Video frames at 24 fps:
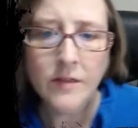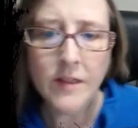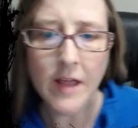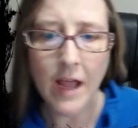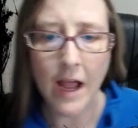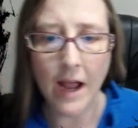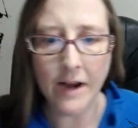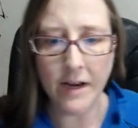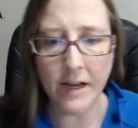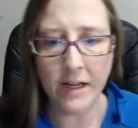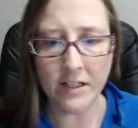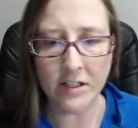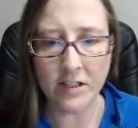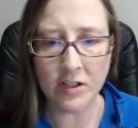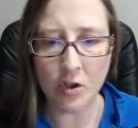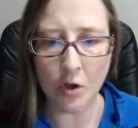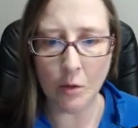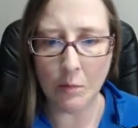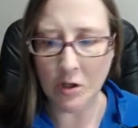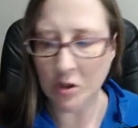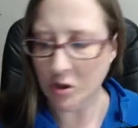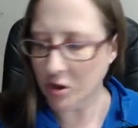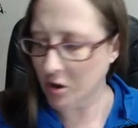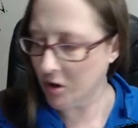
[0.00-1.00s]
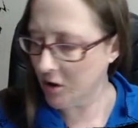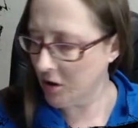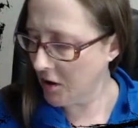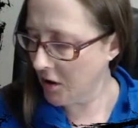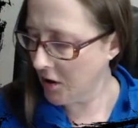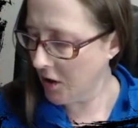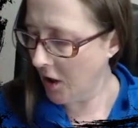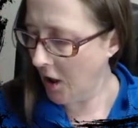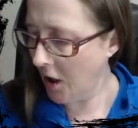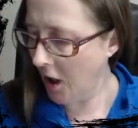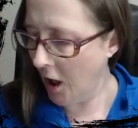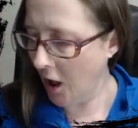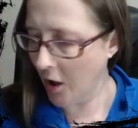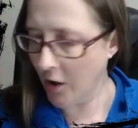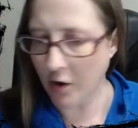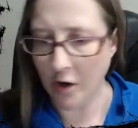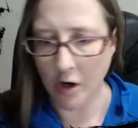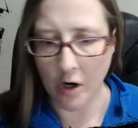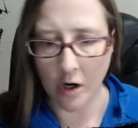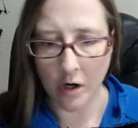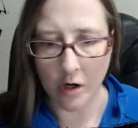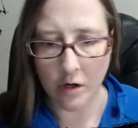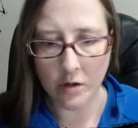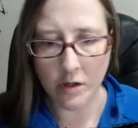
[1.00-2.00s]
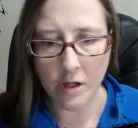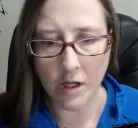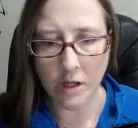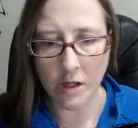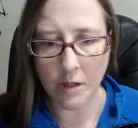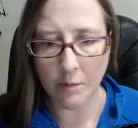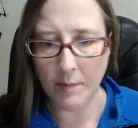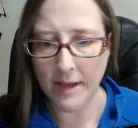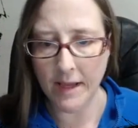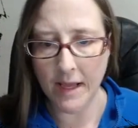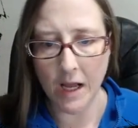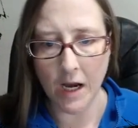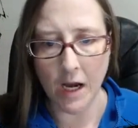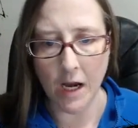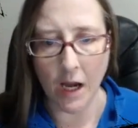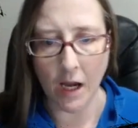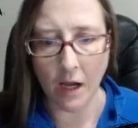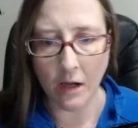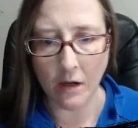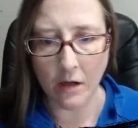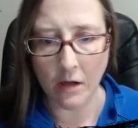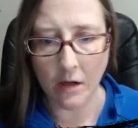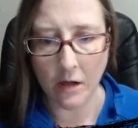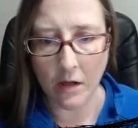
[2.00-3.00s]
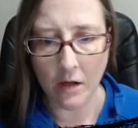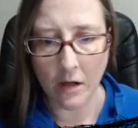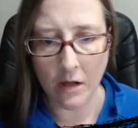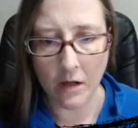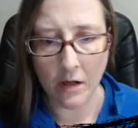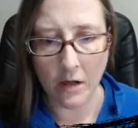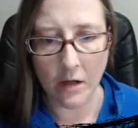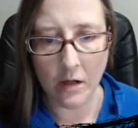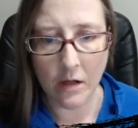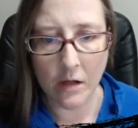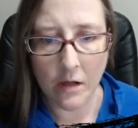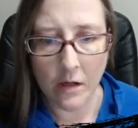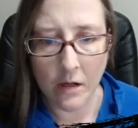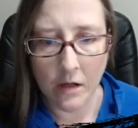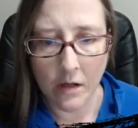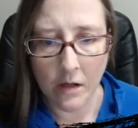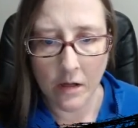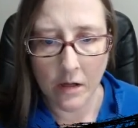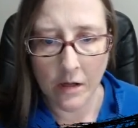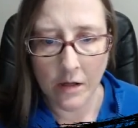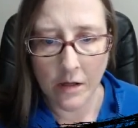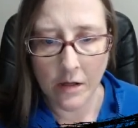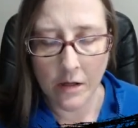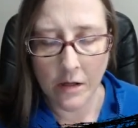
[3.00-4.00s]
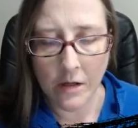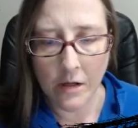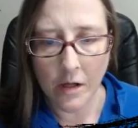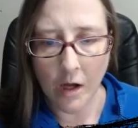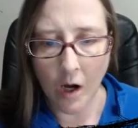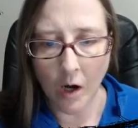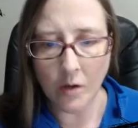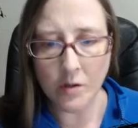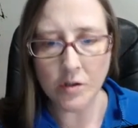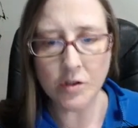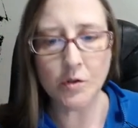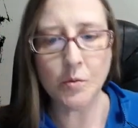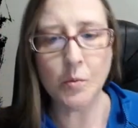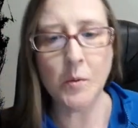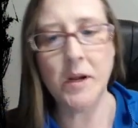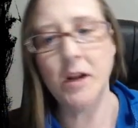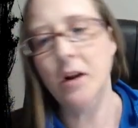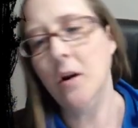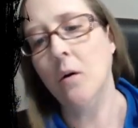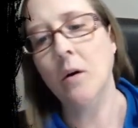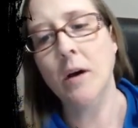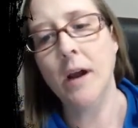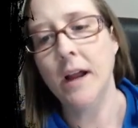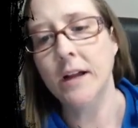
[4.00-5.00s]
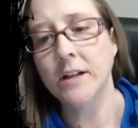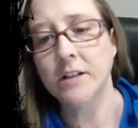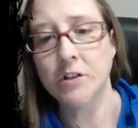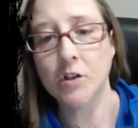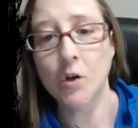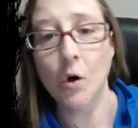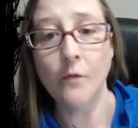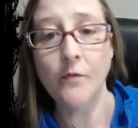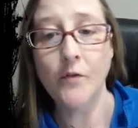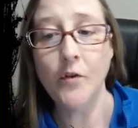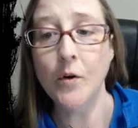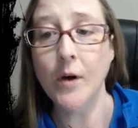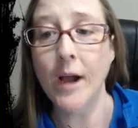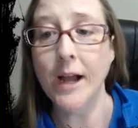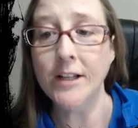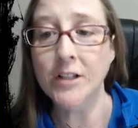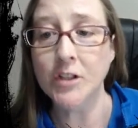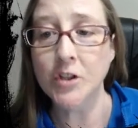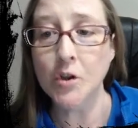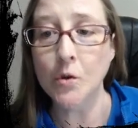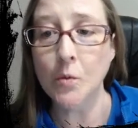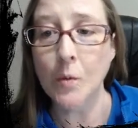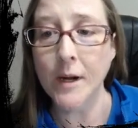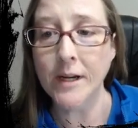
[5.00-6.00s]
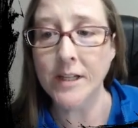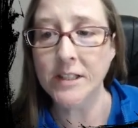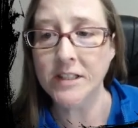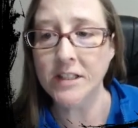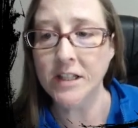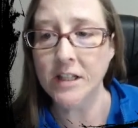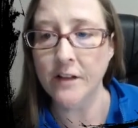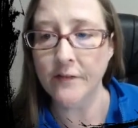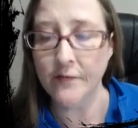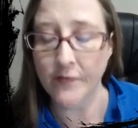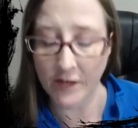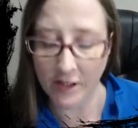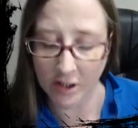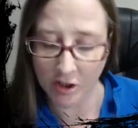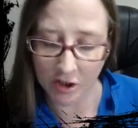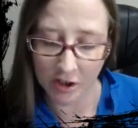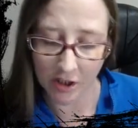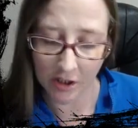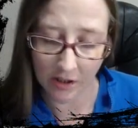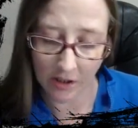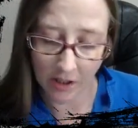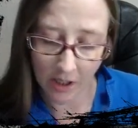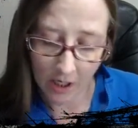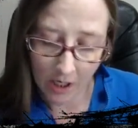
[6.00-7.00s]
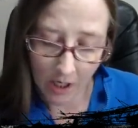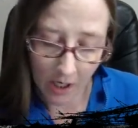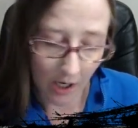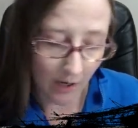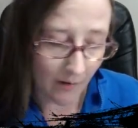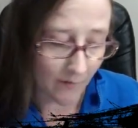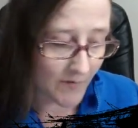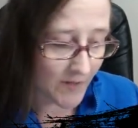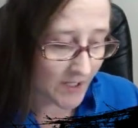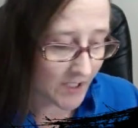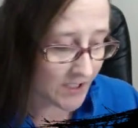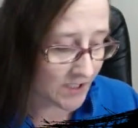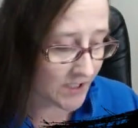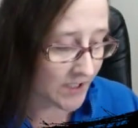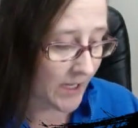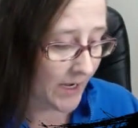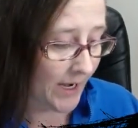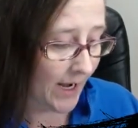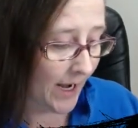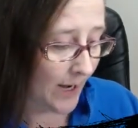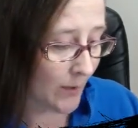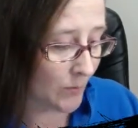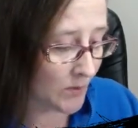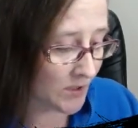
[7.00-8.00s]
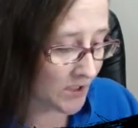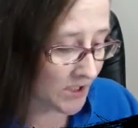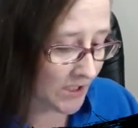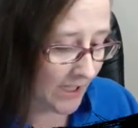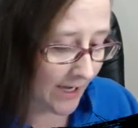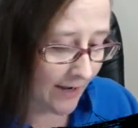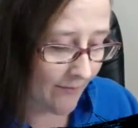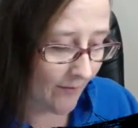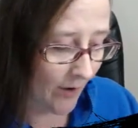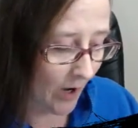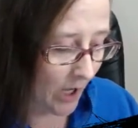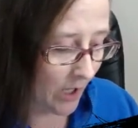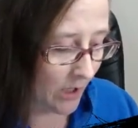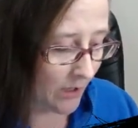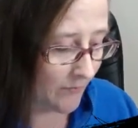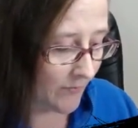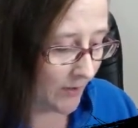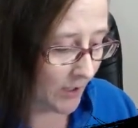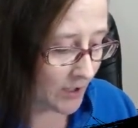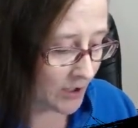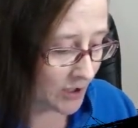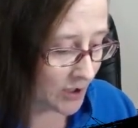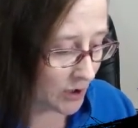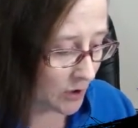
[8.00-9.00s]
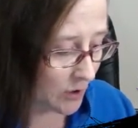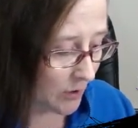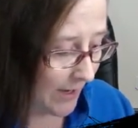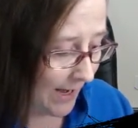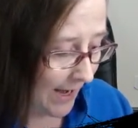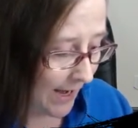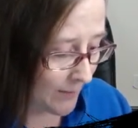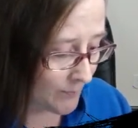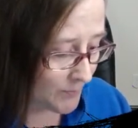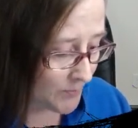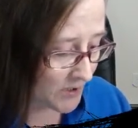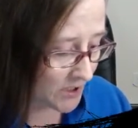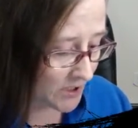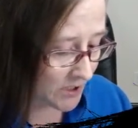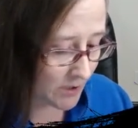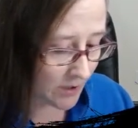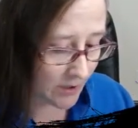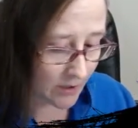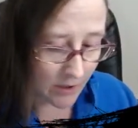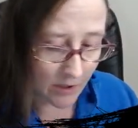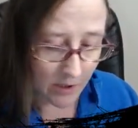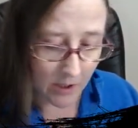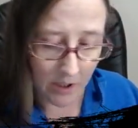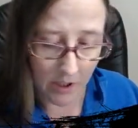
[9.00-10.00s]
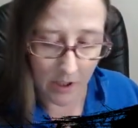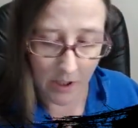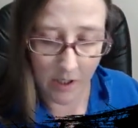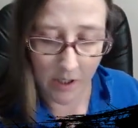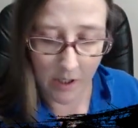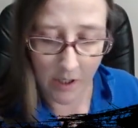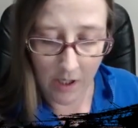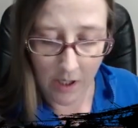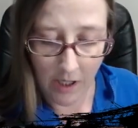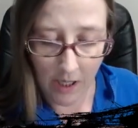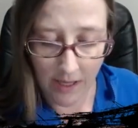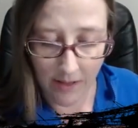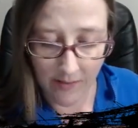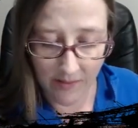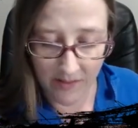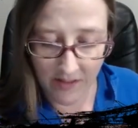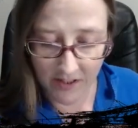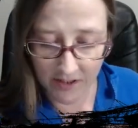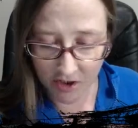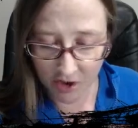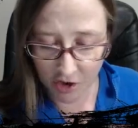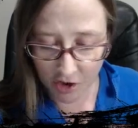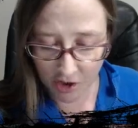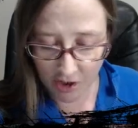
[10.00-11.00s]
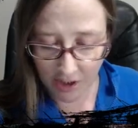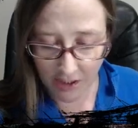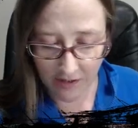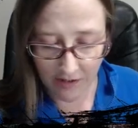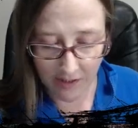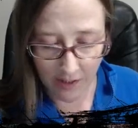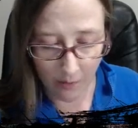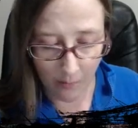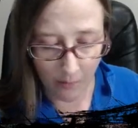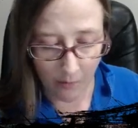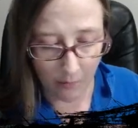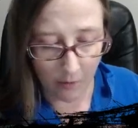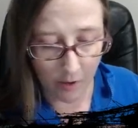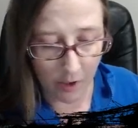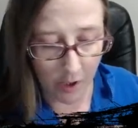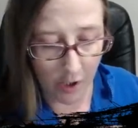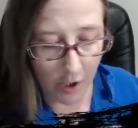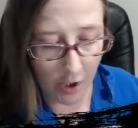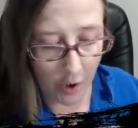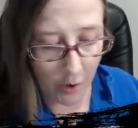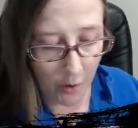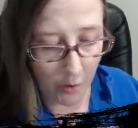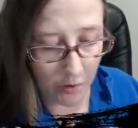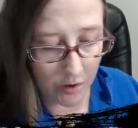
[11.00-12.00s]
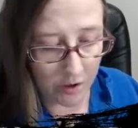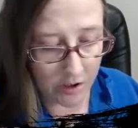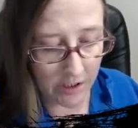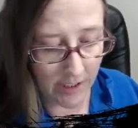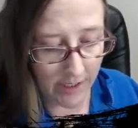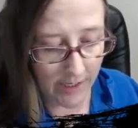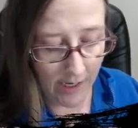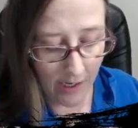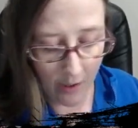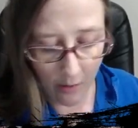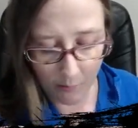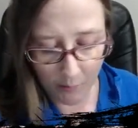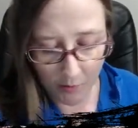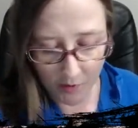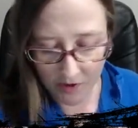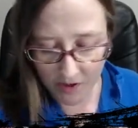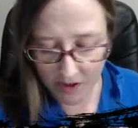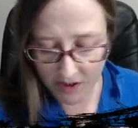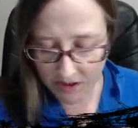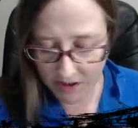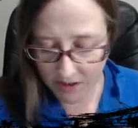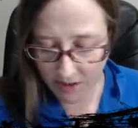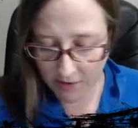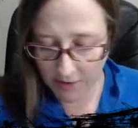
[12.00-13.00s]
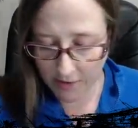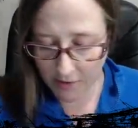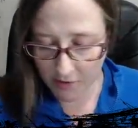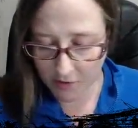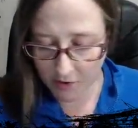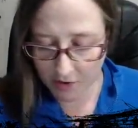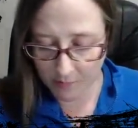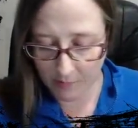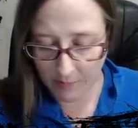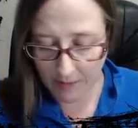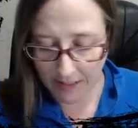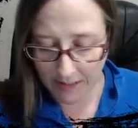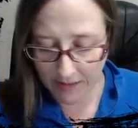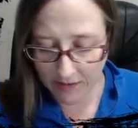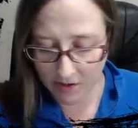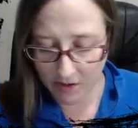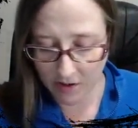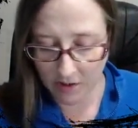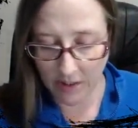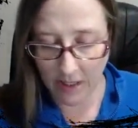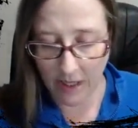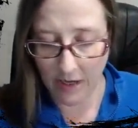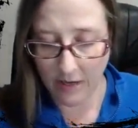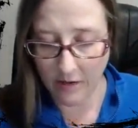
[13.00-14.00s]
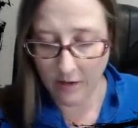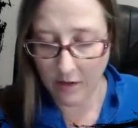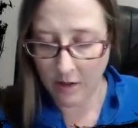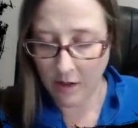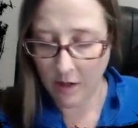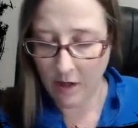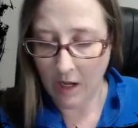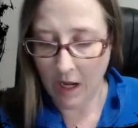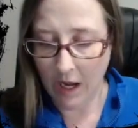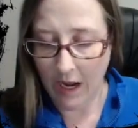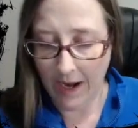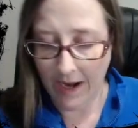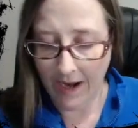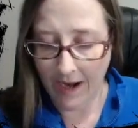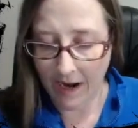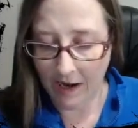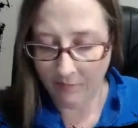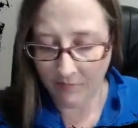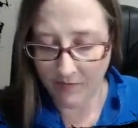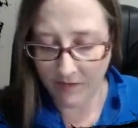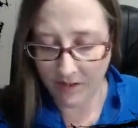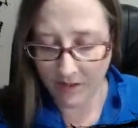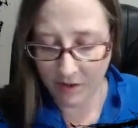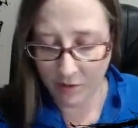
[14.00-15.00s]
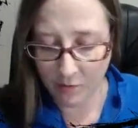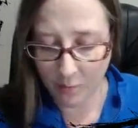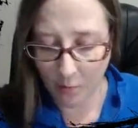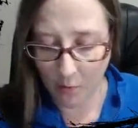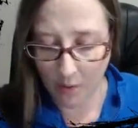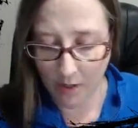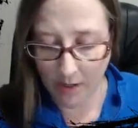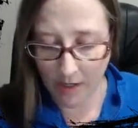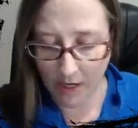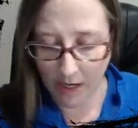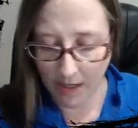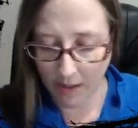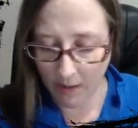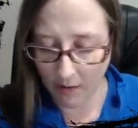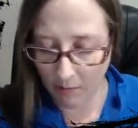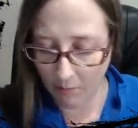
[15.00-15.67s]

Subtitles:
ending is so much harder than the beginning. Oh, sweet. Okay, so if you guys do want to see the finishing of this, then I will save all of our scraps and this sheet that we were going to use, and I'll put this in another spot so that I have this when I come